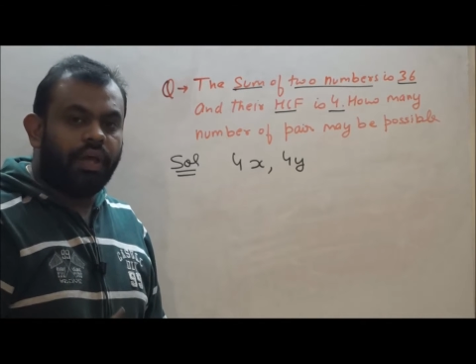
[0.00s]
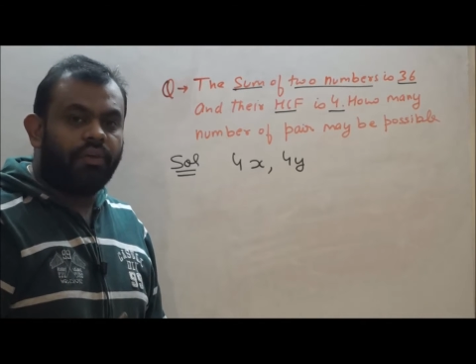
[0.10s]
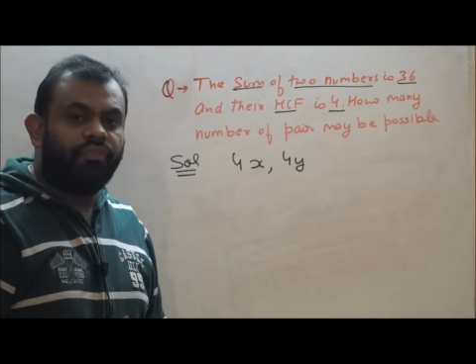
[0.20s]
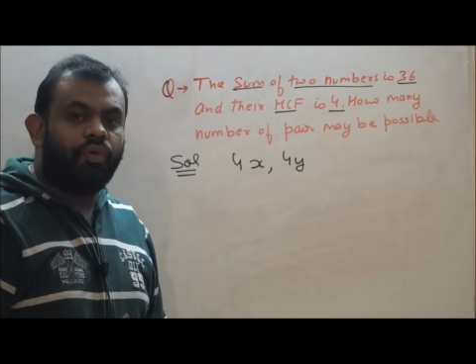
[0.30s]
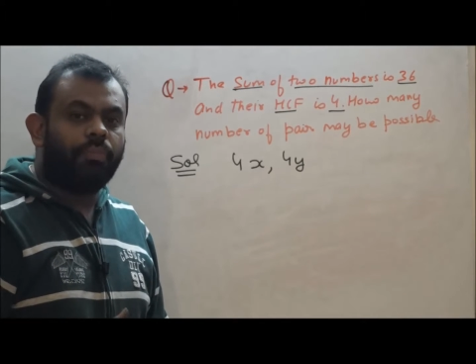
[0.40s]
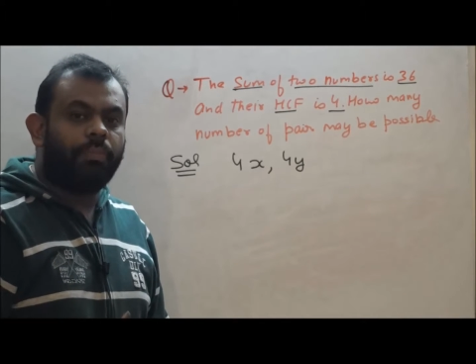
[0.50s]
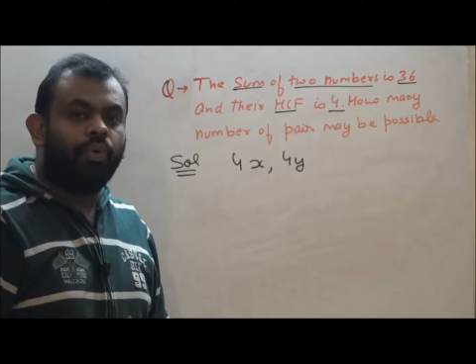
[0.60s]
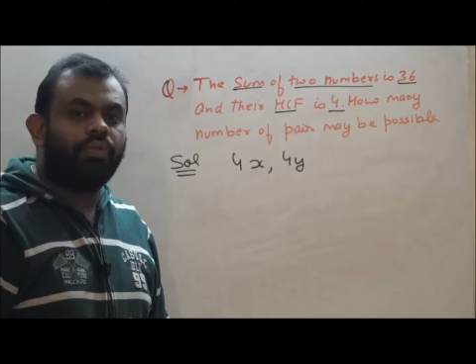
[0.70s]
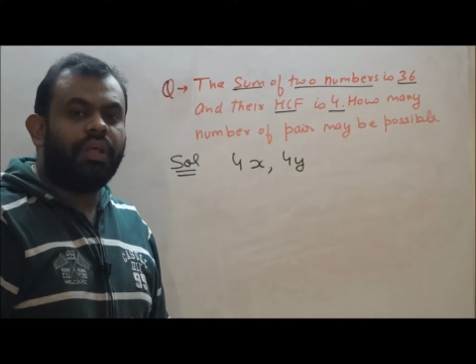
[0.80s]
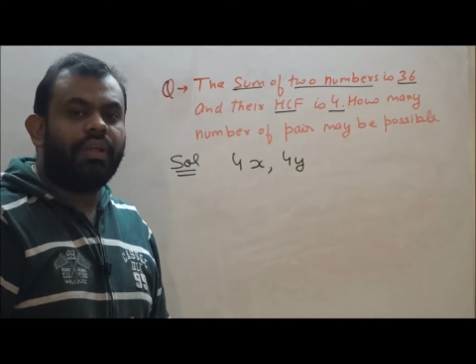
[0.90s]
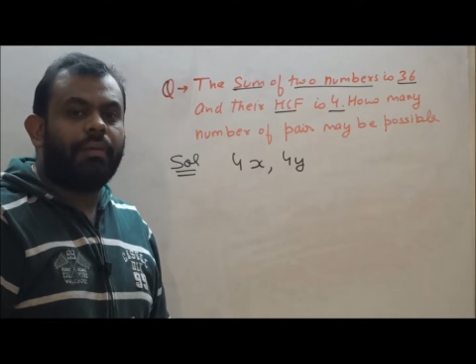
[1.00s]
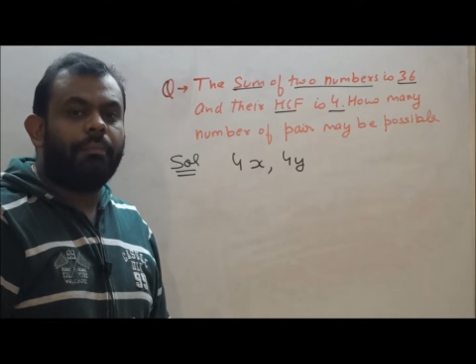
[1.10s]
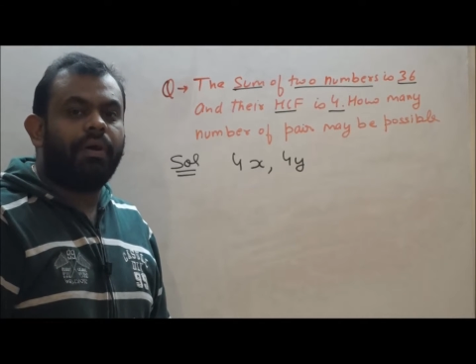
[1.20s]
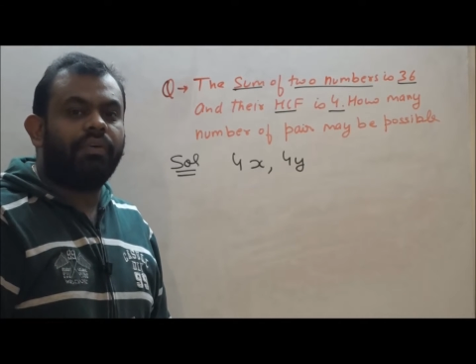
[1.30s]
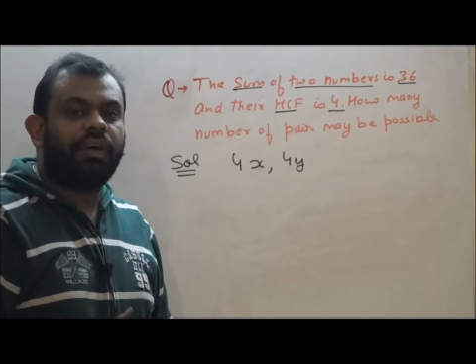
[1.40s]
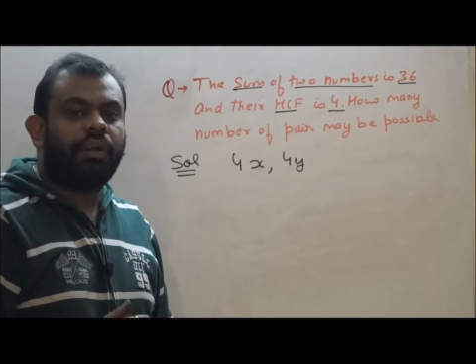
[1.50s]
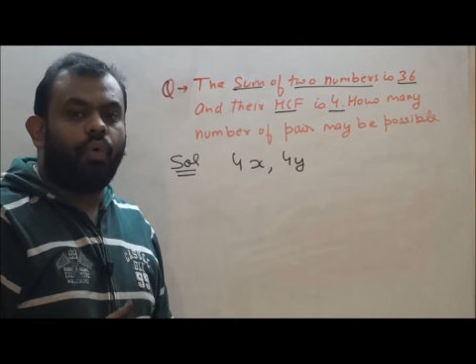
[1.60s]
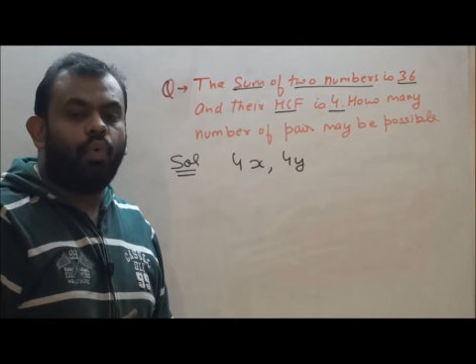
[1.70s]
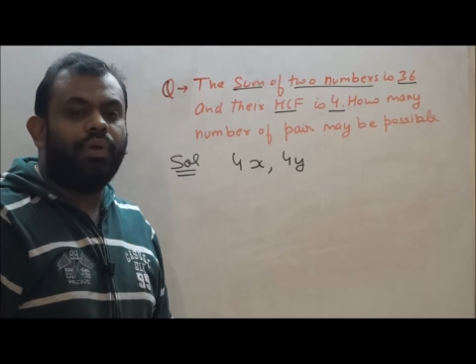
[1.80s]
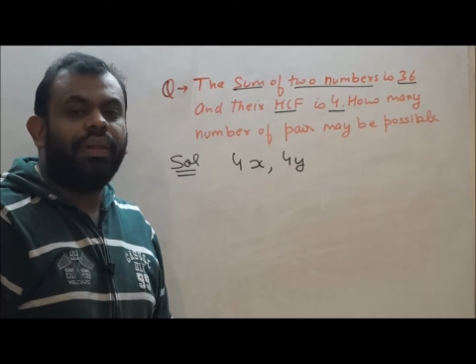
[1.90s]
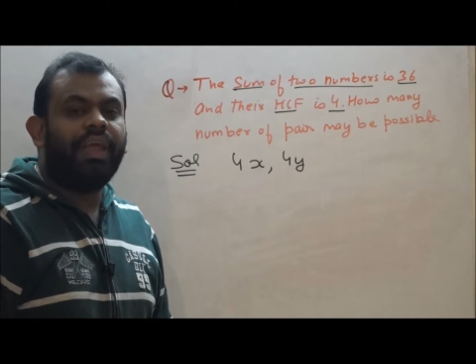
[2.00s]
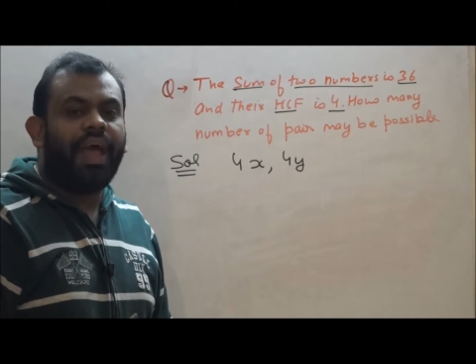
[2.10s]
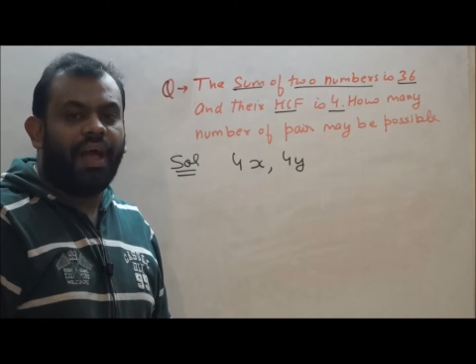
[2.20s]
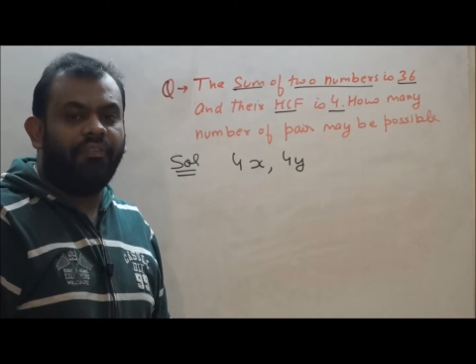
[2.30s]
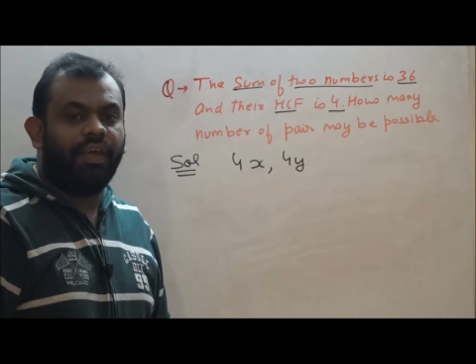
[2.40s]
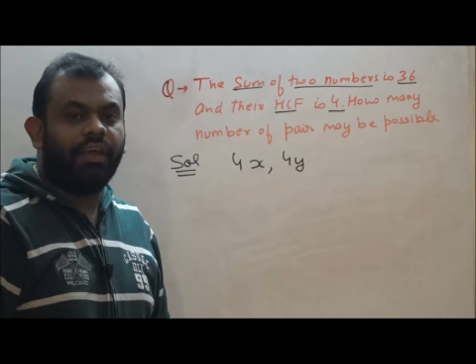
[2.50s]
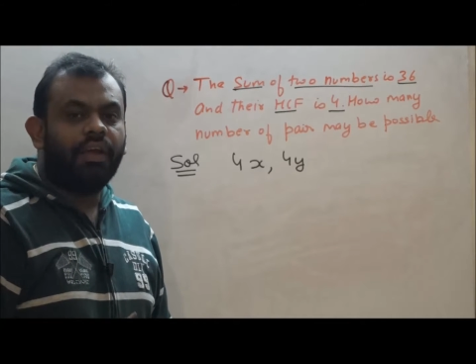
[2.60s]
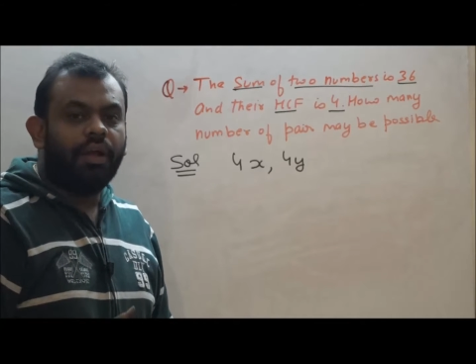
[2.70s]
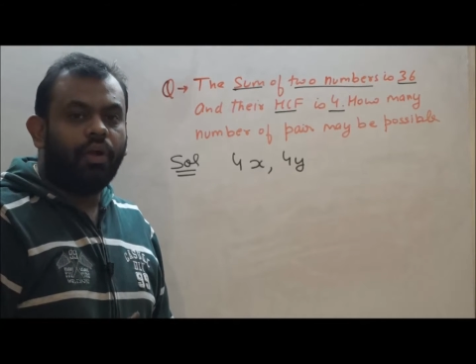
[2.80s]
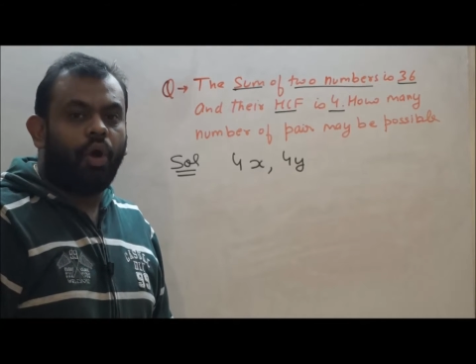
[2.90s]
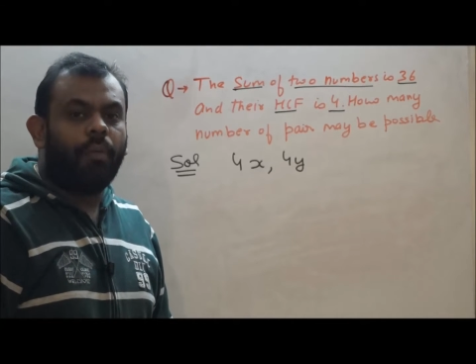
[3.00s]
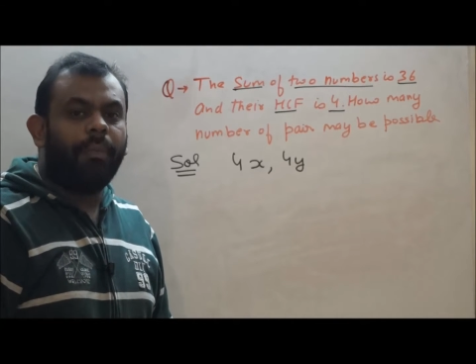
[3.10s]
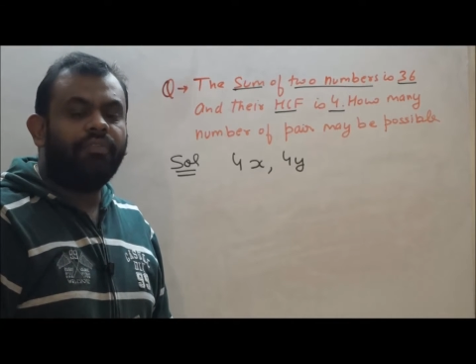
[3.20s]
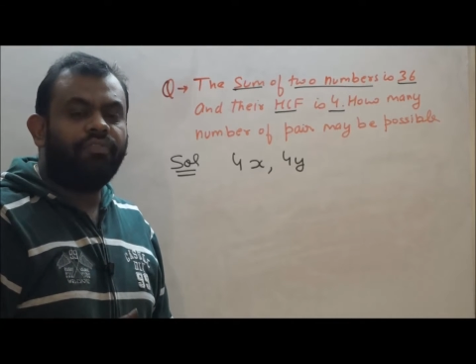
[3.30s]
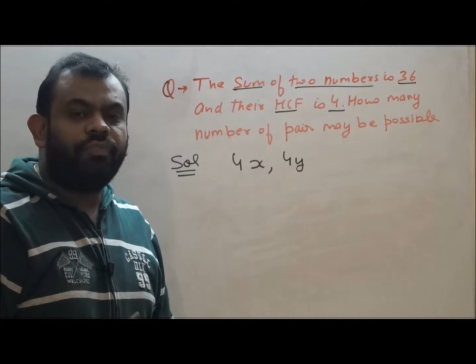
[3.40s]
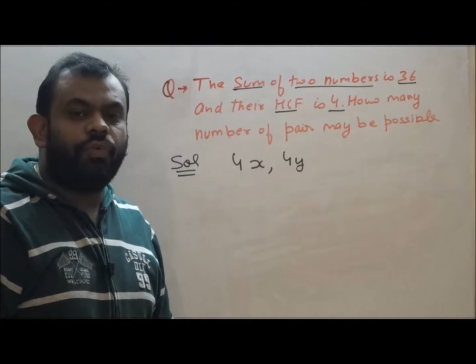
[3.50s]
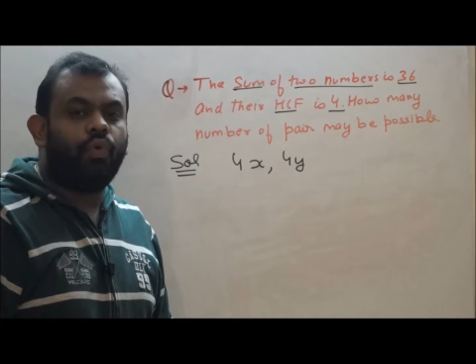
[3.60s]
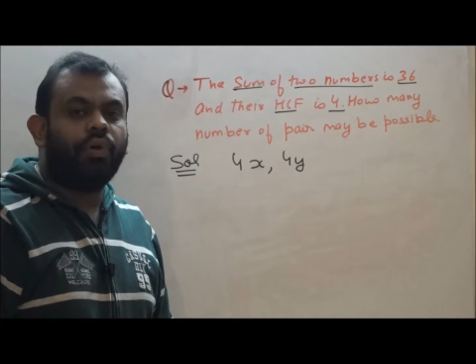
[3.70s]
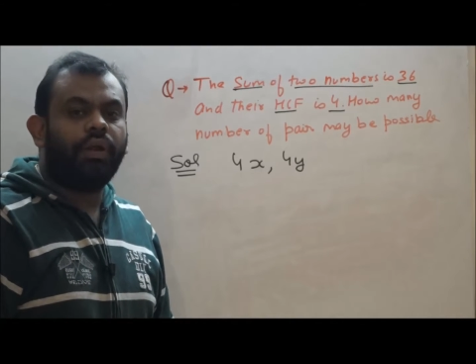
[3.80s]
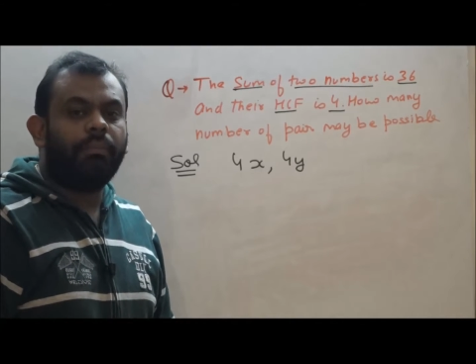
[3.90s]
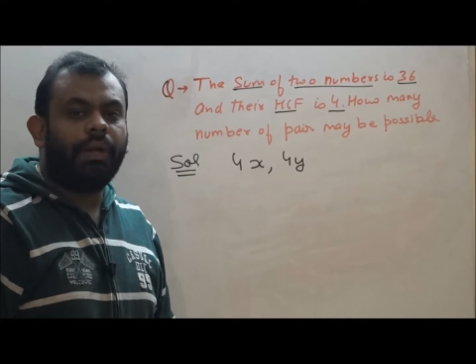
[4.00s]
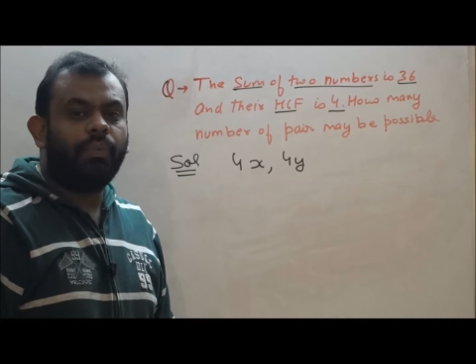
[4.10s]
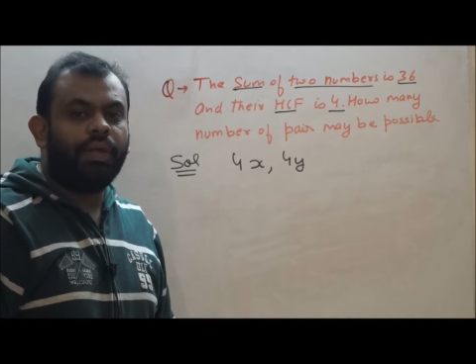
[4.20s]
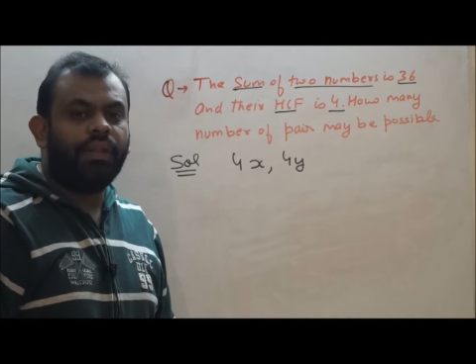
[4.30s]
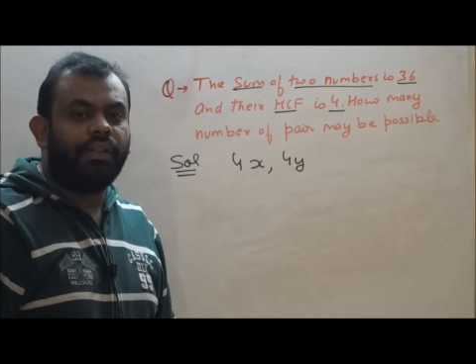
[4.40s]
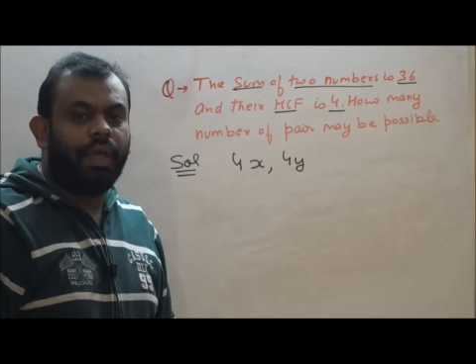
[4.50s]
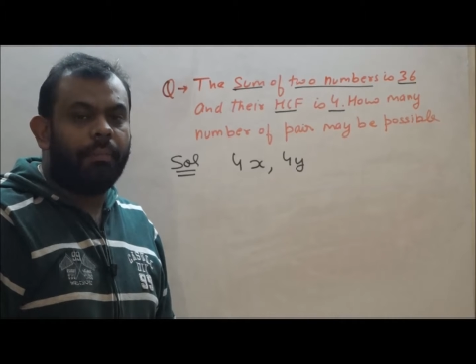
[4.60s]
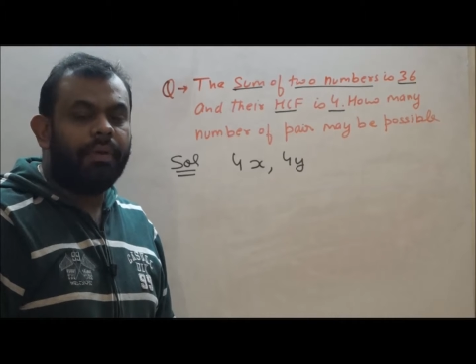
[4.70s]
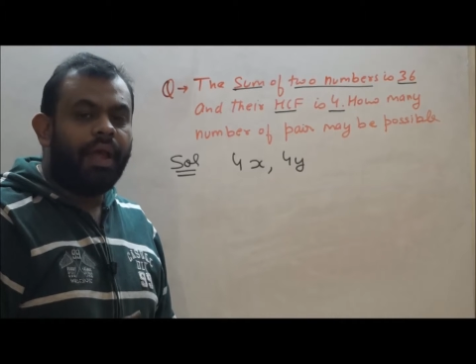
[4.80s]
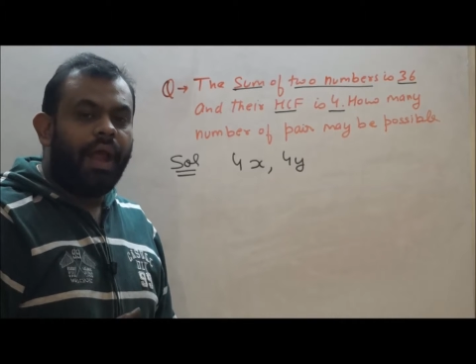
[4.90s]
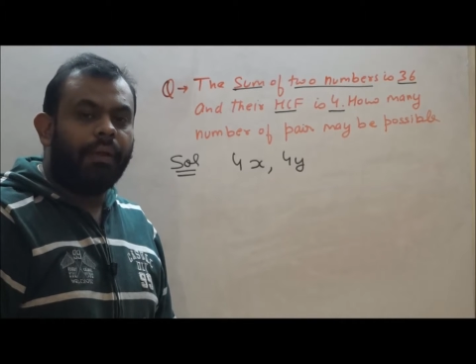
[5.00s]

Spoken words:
Therefore, both the numbers are only having common 4 in between them